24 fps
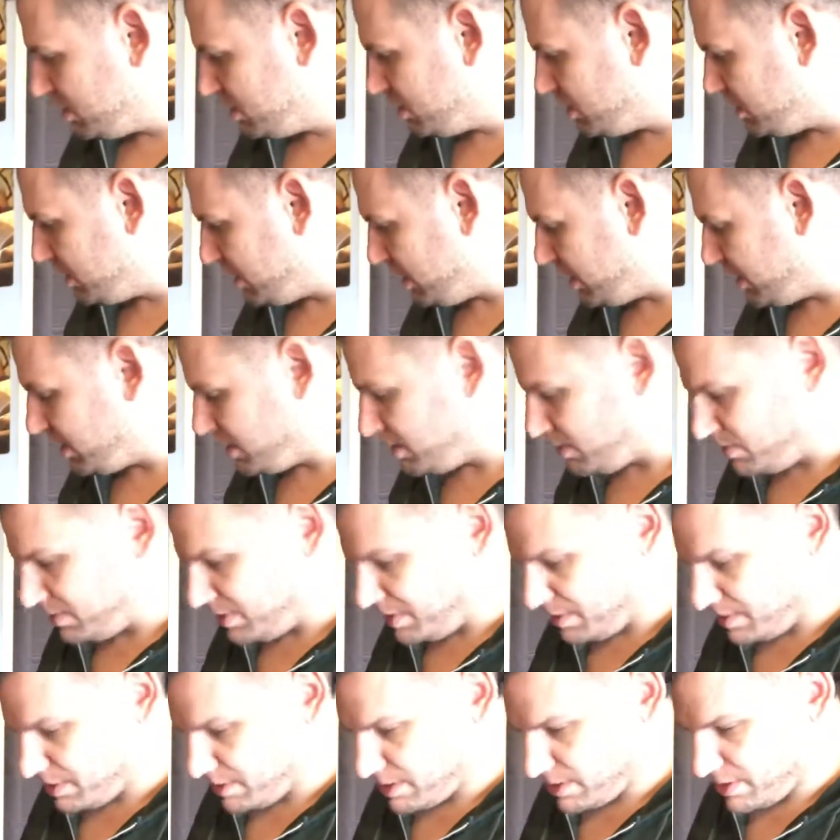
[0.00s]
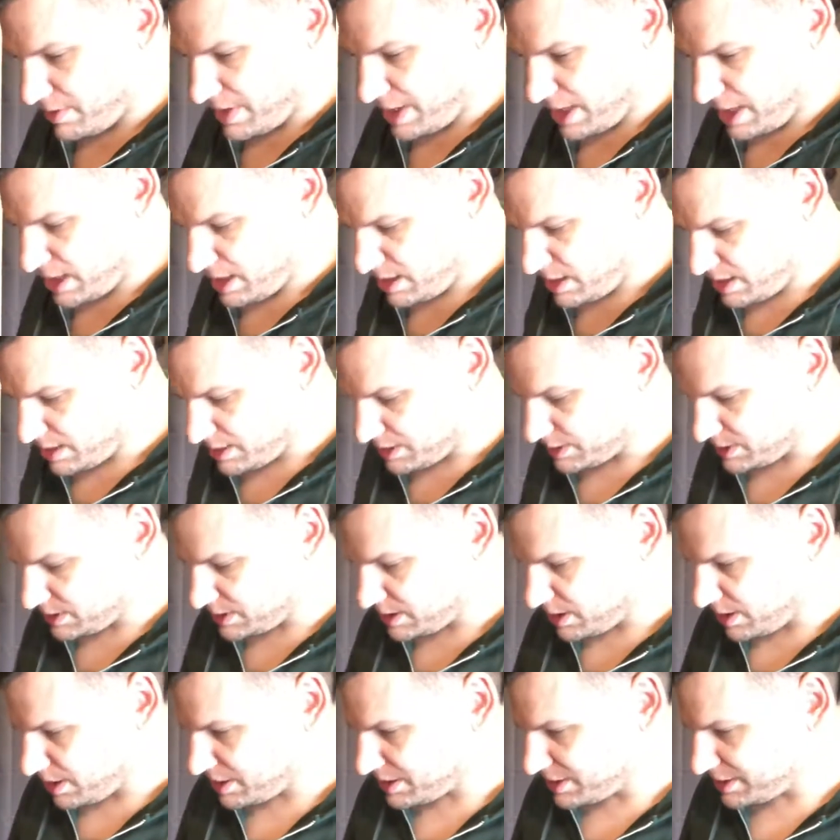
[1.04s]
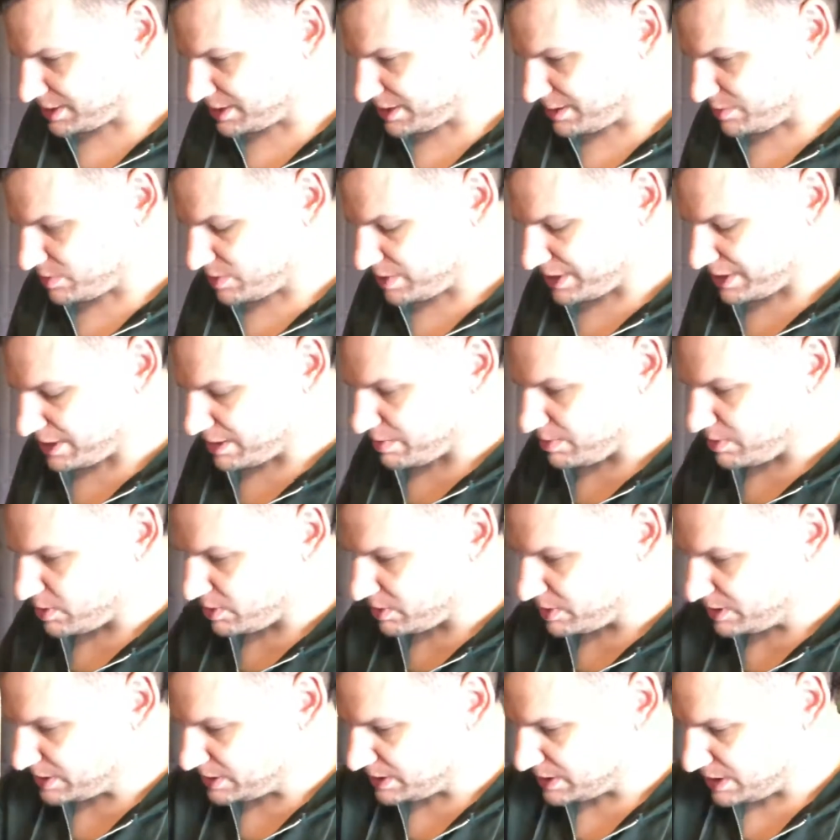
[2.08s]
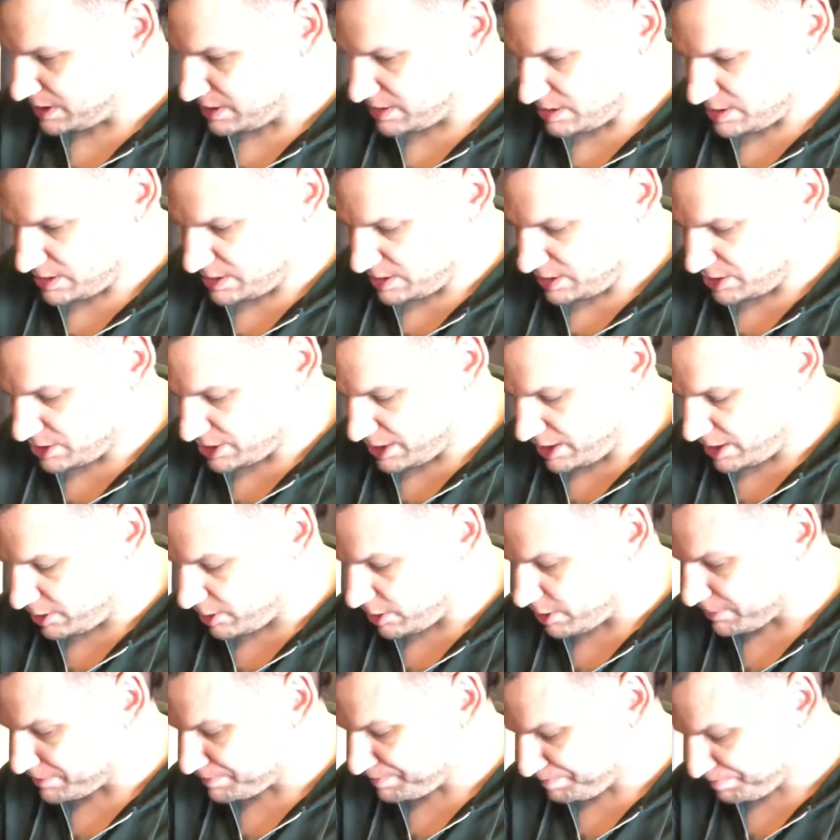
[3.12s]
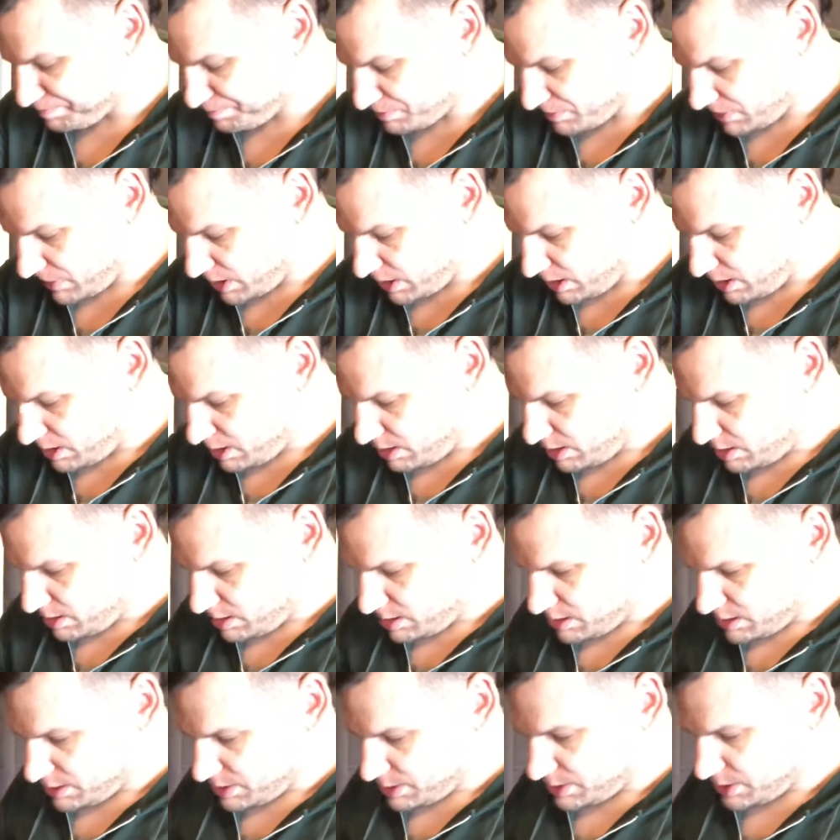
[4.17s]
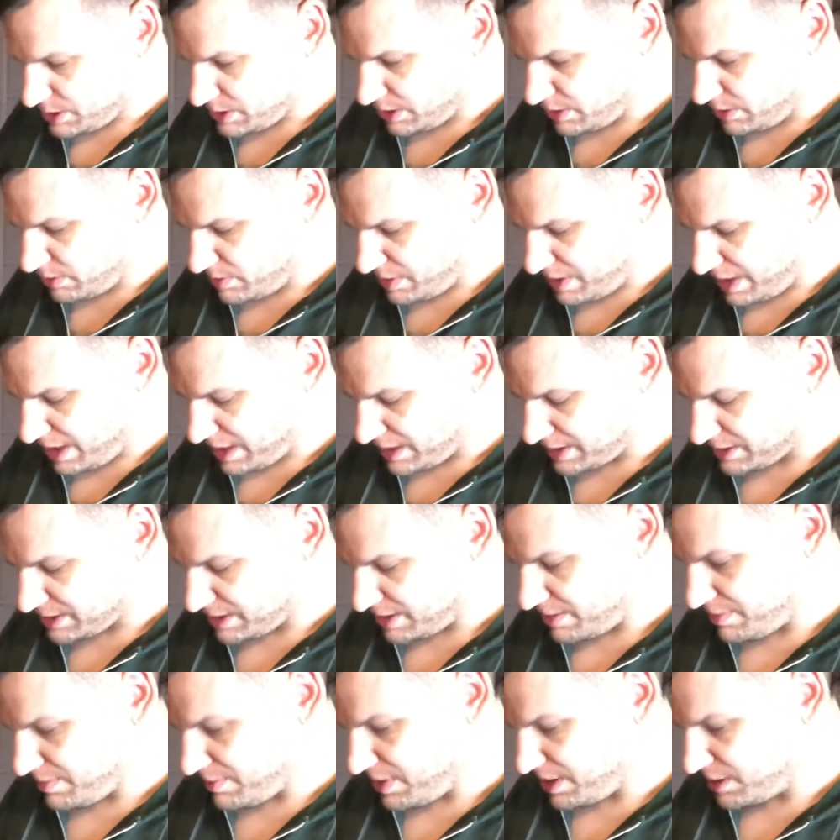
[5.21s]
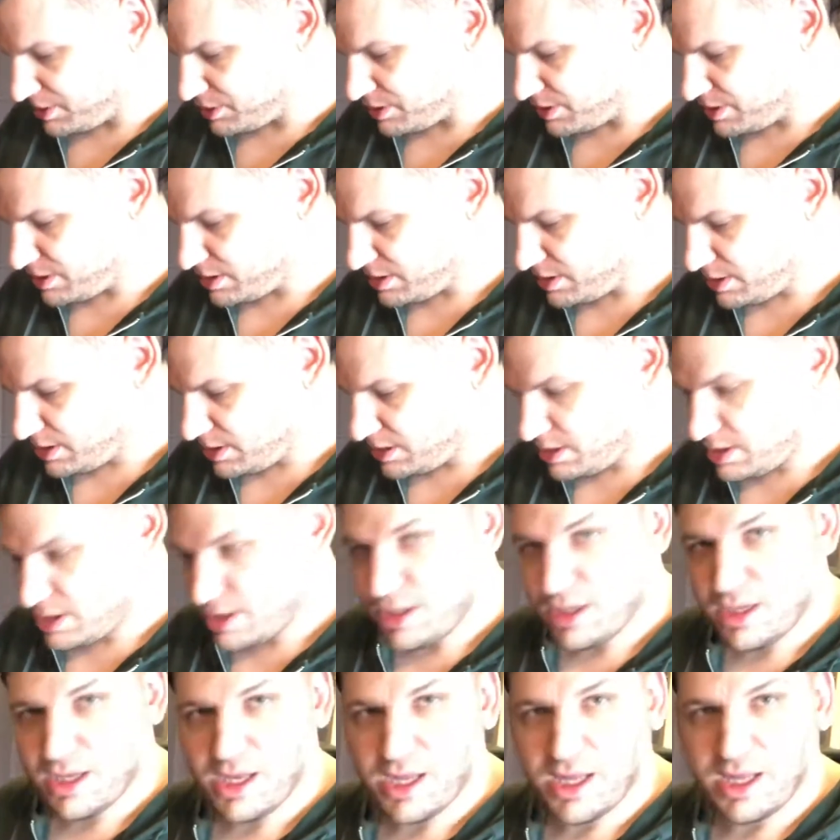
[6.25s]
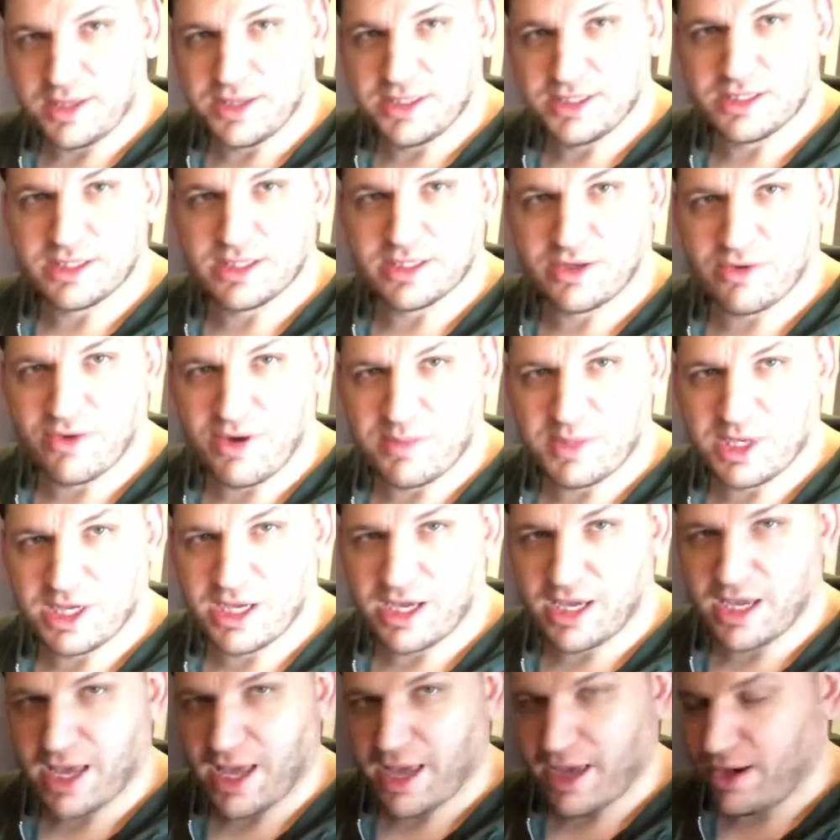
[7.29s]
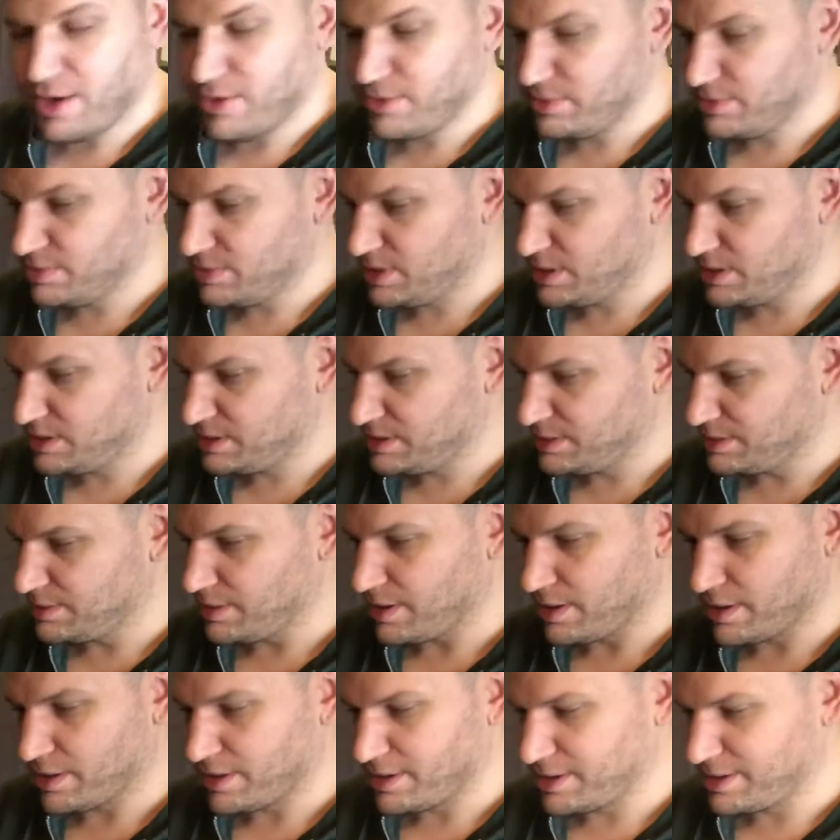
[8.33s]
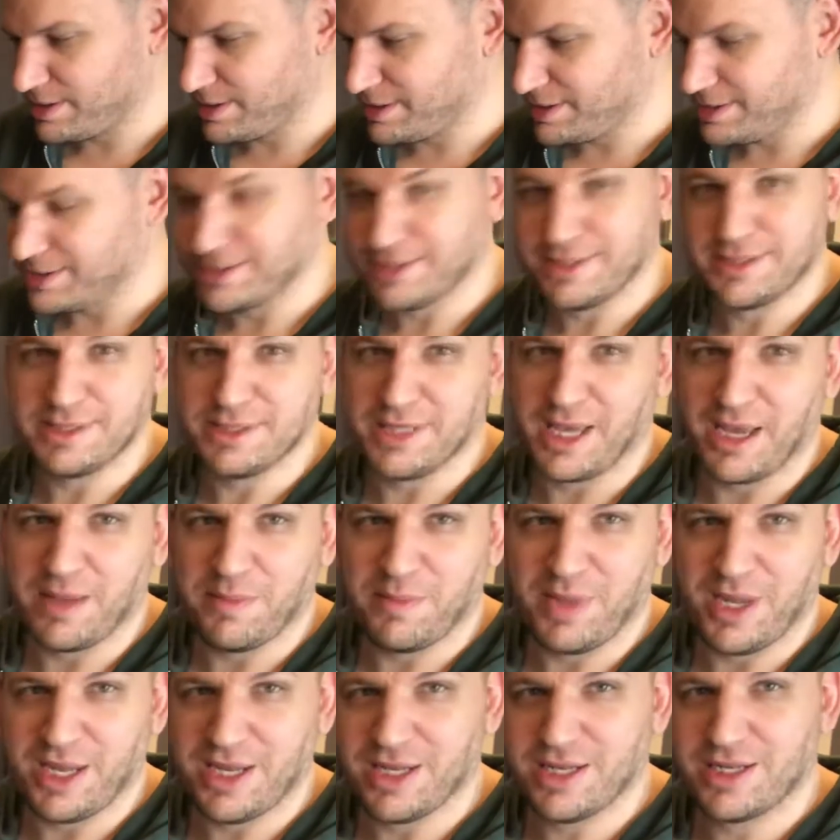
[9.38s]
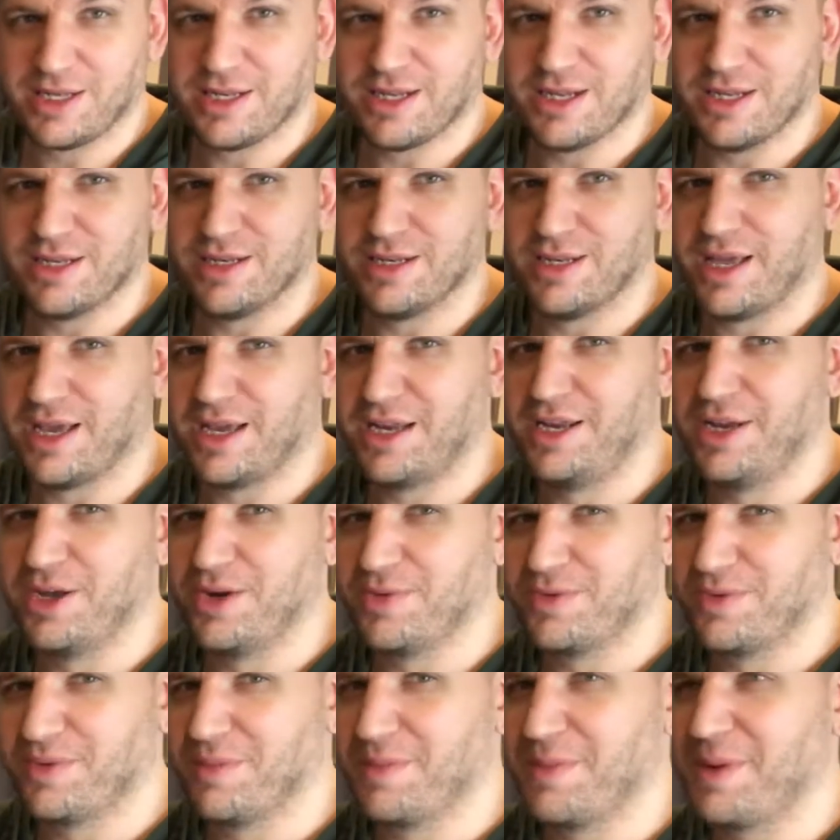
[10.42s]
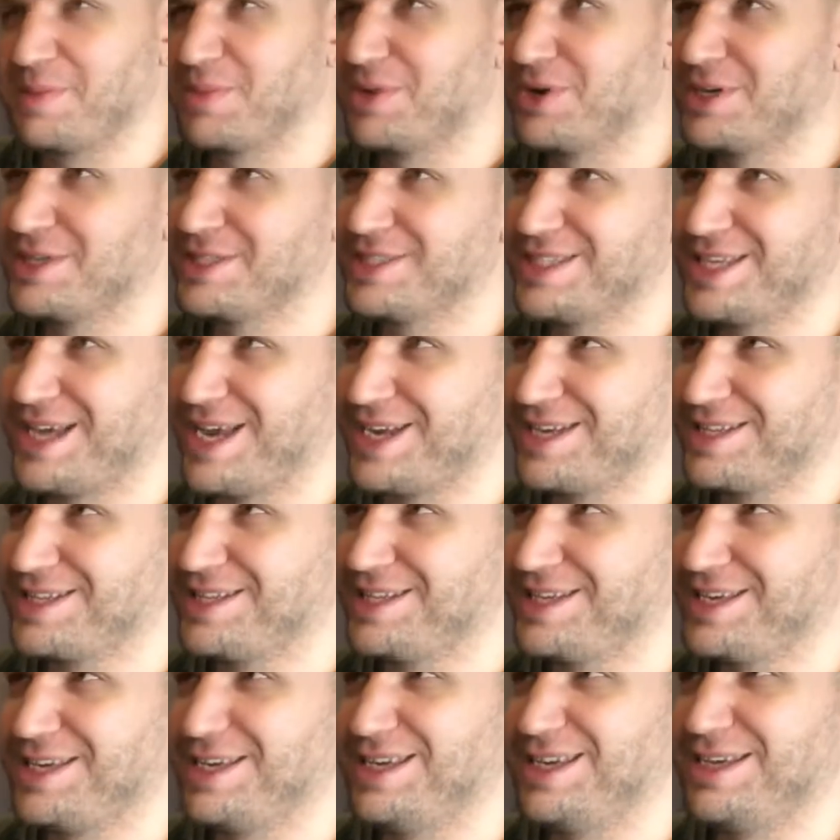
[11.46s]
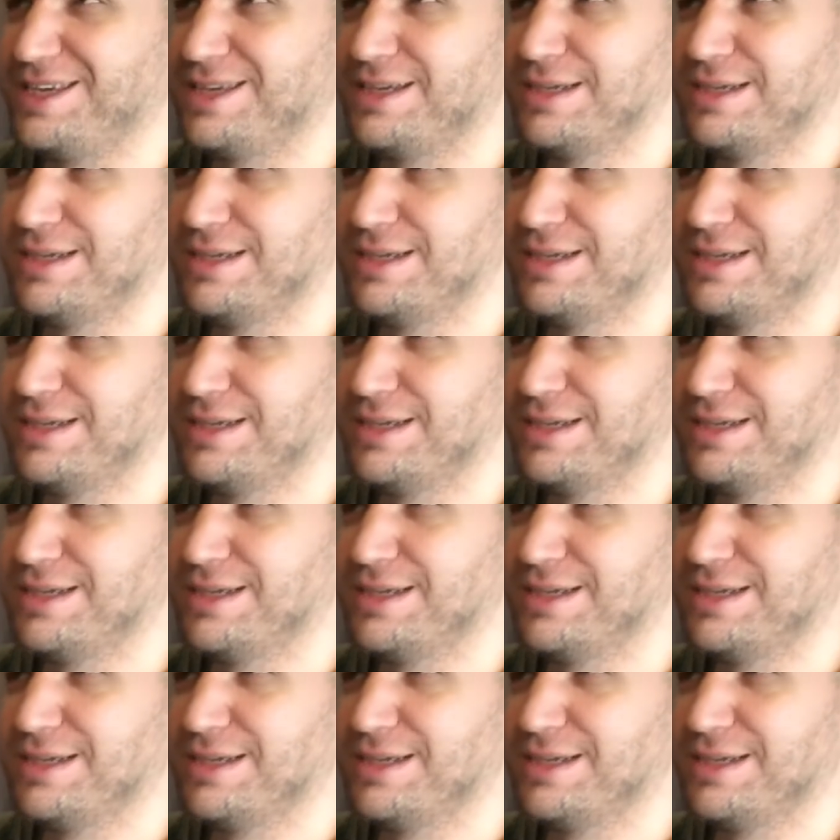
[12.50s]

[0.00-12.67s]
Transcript: we will go ahead and start assembling components in the shaker. So, as I mentioned, this is a creme de cacao. It's dark because I made it and I don't remember exactly